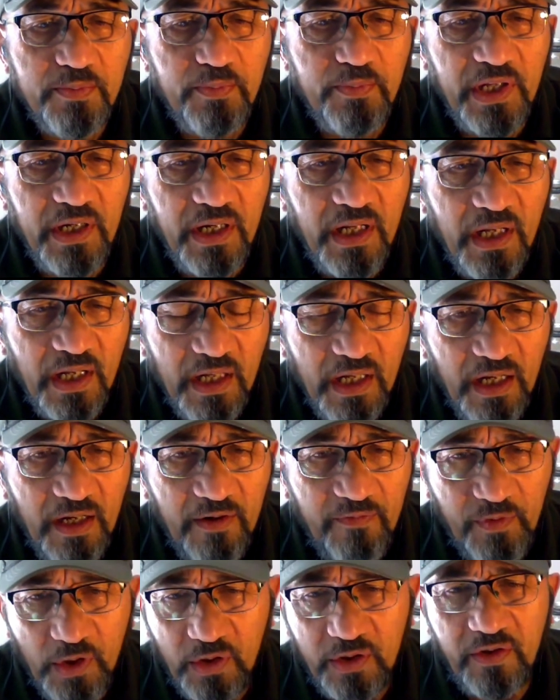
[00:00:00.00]
But
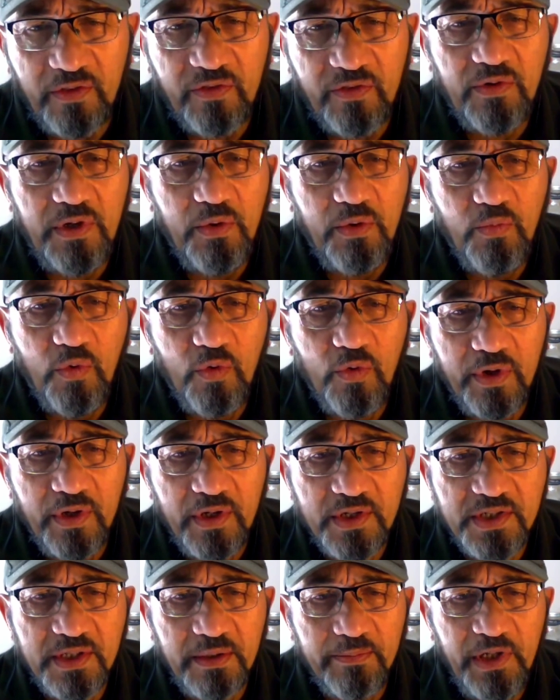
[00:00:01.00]
if we look at Three
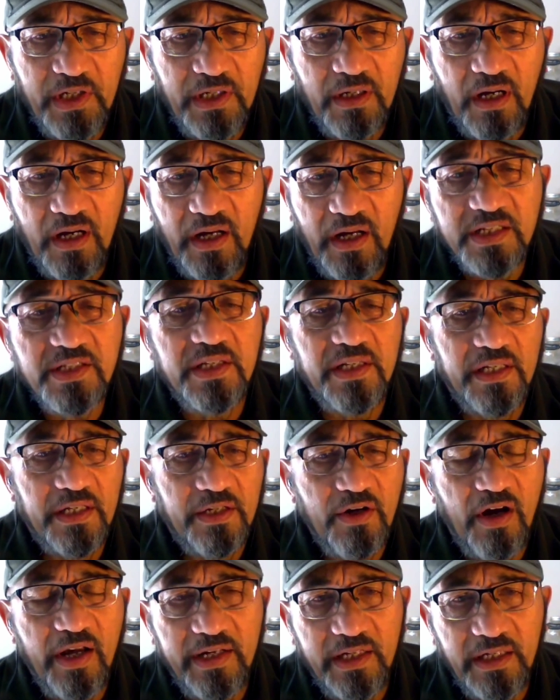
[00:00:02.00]
Waters, I mean, I see
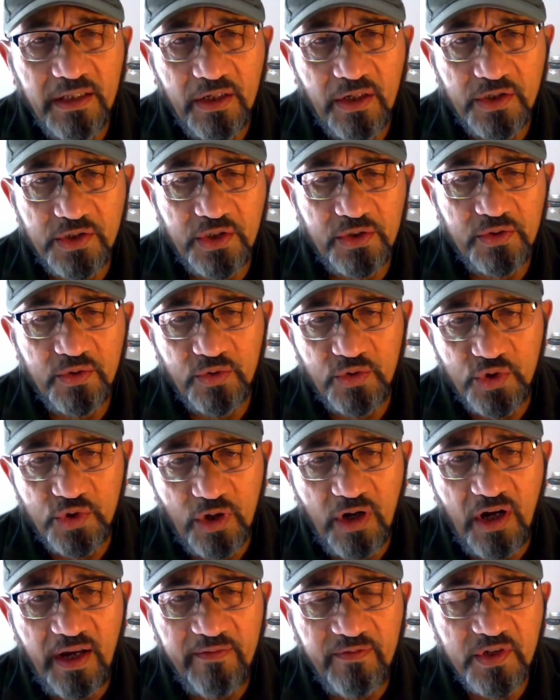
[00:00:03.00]
an ideological
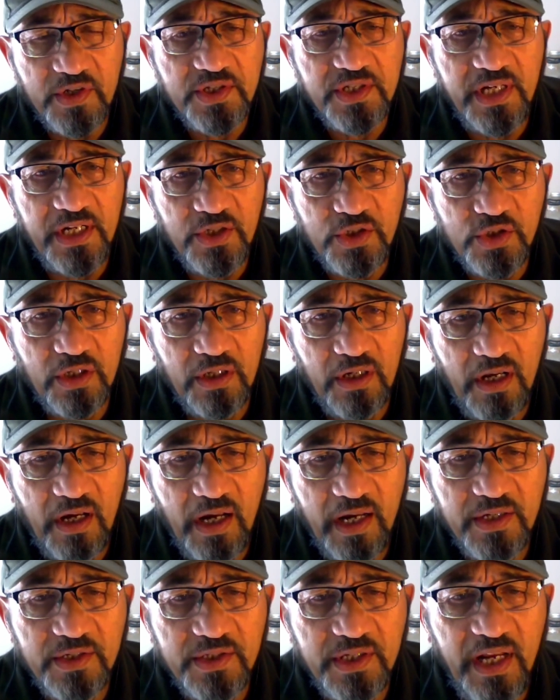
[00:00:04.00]
drive to
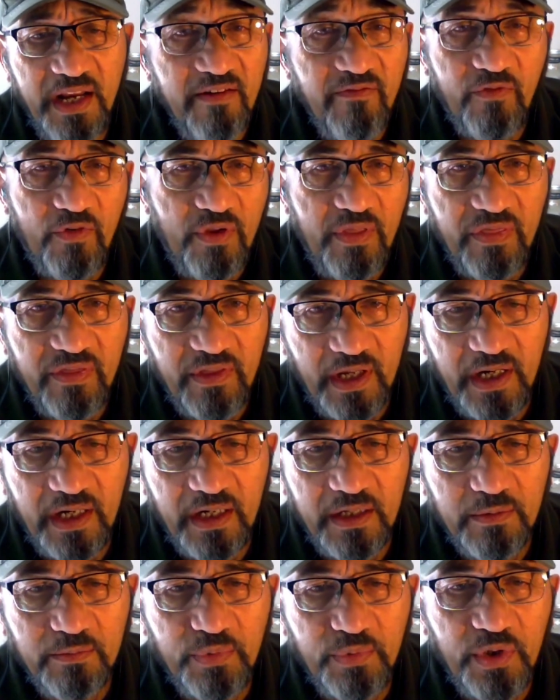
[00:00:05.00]
centralize everything and